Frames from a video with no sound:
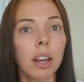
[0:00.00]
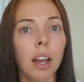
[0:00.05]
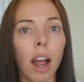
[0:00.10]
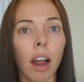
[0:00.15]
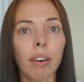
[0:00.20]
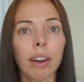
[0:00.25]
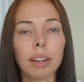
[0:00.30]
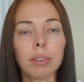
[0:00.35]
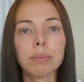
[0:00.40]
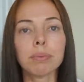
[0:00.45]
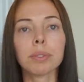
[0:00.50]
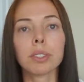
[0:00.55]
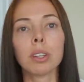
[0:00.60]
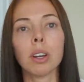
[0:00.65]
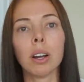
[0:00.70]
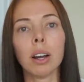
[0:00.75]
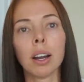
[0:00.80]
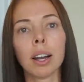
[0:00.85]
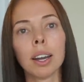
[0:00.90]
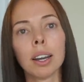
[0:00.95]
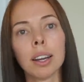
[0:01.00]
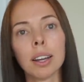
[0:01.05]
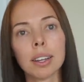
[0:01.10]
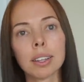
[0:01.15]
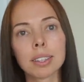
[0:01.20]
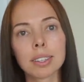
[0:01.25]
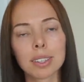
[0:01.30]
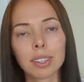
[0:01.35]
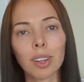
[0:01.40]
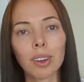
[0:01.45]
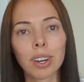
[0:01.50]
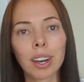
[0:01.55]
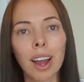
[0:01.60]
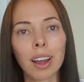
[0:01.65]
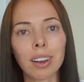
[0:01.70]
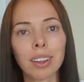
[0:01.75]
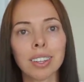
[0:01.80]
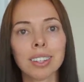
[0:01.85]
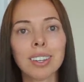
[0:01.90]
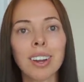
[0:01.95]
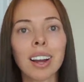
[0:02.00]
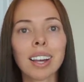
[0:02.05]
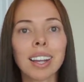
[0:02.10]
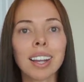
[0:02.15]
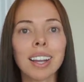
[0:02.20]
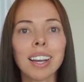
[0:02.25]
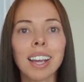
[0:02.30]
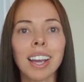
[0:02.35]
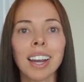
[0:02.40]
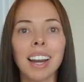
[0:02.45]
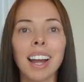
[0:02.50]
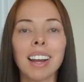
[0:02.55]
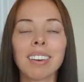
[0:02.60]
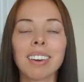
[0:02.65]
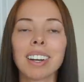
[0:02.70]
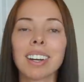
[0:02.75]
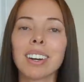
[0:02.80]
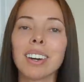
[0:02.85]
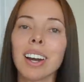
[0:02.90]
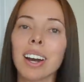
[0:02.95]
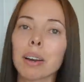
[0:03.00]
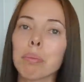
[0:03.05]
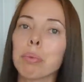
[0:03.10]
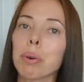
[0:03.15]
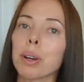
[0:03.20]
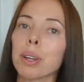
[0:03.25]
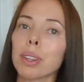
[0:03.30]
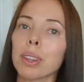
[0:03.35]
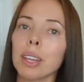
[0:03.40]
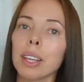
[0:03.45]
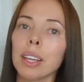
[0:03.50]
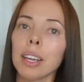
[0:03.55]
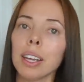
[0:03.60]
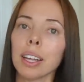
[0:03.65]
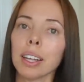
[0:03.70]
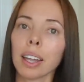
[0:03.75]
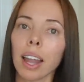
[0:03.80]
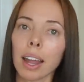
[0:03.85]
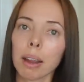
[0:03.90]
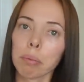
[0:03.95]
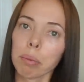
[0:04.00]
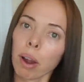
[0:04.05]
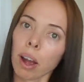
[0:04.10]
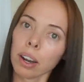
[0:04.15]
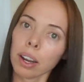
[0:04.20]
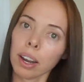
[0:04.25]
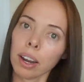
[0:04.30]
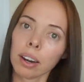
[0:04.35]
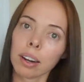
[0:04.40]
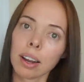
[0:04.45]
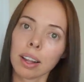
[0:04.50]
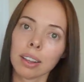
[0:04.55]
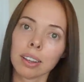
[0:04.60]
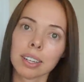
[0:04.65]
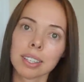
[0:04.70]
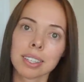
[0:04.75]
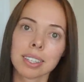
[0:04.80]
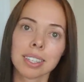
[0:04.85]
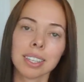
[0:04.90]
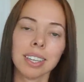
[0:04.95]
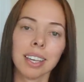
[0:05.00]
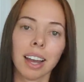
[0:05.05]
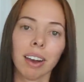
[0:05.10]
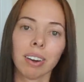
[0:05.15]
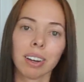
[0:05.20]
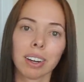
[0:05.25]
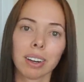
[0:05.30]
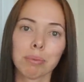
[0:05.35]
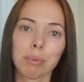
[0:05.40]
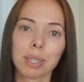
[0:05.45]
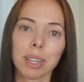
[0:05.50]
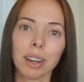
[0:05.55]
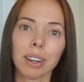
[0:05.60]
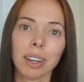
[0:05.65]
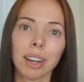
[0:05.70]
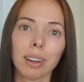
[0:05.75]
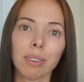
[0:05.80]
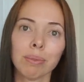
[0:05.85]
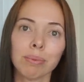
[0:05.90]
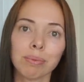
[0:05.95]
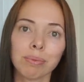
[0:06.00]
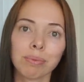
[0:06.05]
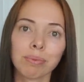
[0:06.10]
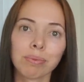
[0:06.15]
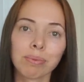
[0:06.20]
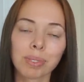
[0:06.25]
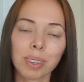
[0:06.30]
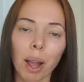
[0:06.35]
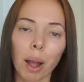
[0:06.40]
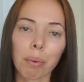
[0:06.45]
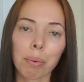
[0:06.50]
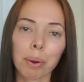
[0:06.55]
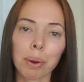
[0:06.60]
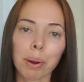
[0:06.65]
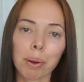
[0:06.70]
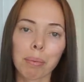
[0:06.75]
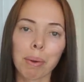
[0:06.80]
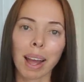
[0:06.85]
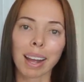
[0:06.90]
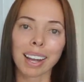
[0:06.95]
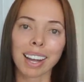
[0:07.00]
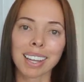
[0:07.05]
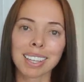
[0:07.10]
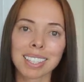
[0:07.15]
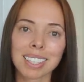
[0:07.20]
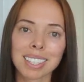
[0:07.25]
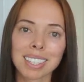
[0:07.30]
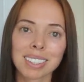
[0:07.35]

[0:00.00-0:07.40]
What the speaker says: All right, so I'm gonna slow down on the talking, and I'm gonna go ahead and put the light brown hair color and see how it comes out now. I'll be right back, guys.